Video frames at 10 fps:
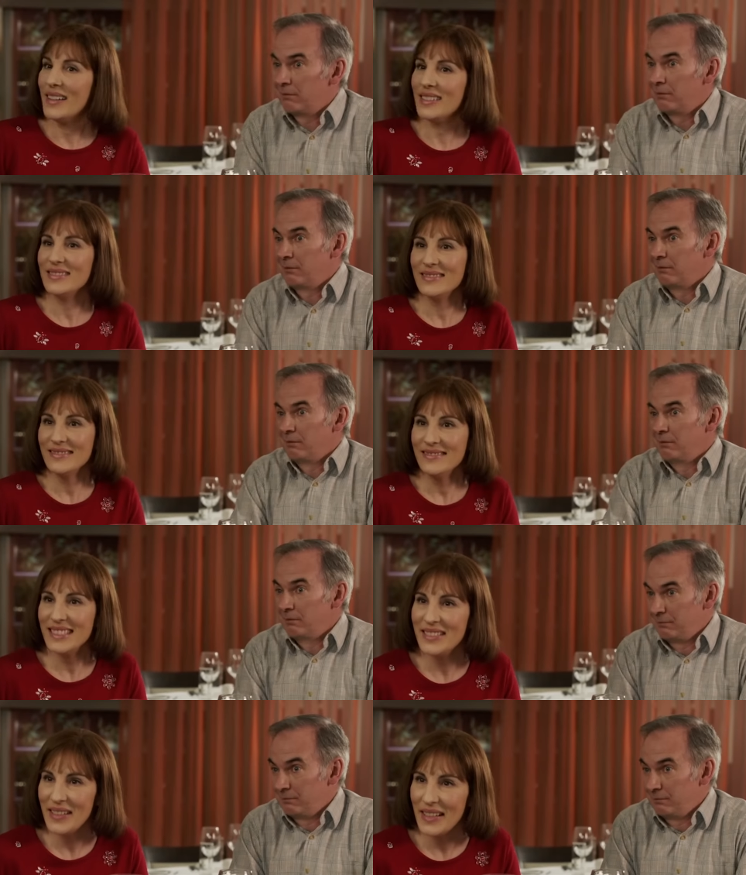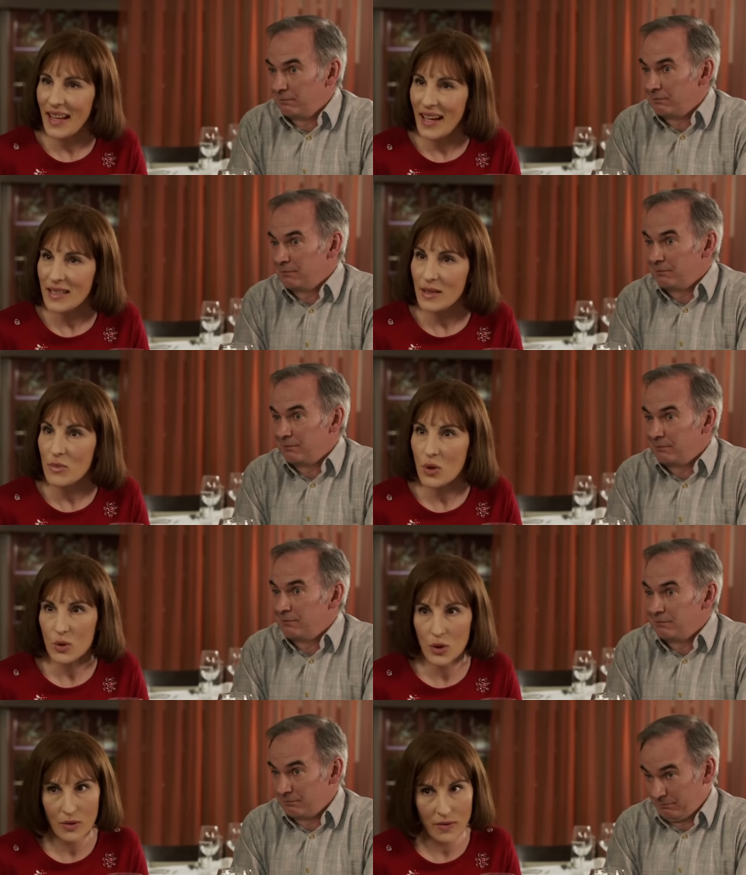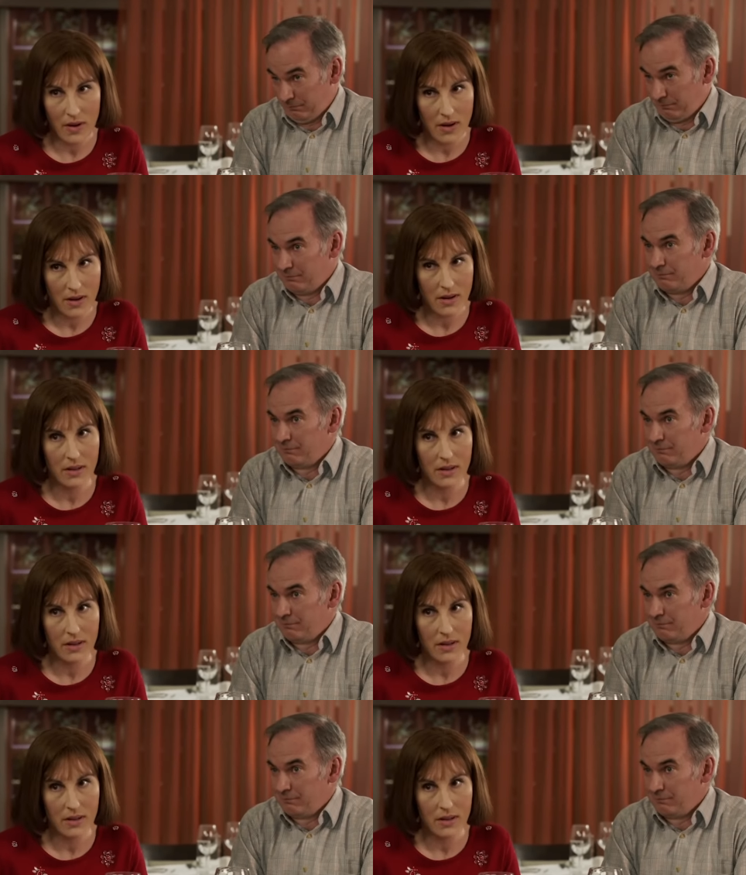Speaker 1: Oh, did you hear that, Adam? Not too far.